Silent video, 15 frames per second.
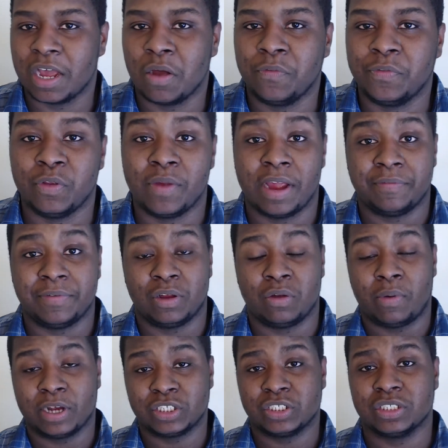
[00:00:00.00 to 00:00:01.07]
If you do have any
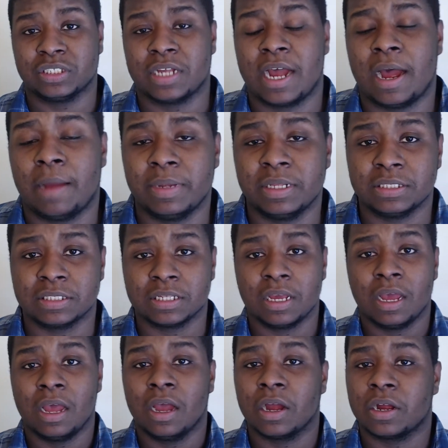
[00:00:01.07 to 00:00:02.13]
questions, comments,
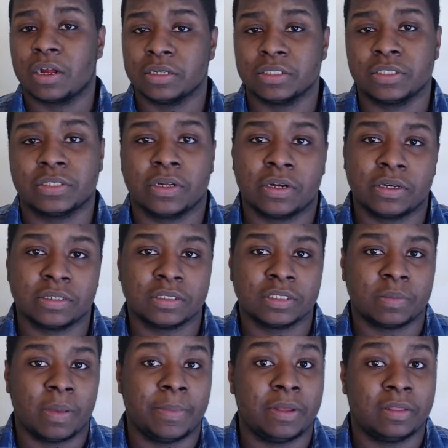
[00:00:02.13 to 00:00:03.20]
concerns,
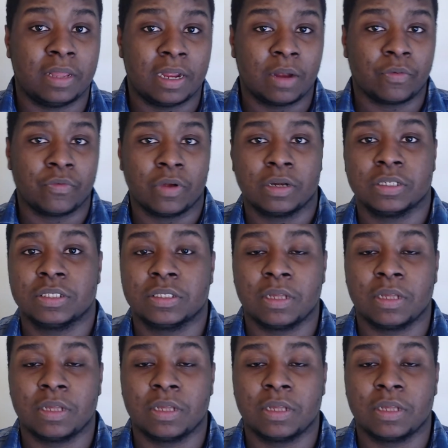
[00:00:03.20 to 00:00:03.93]
maybe you think I'm running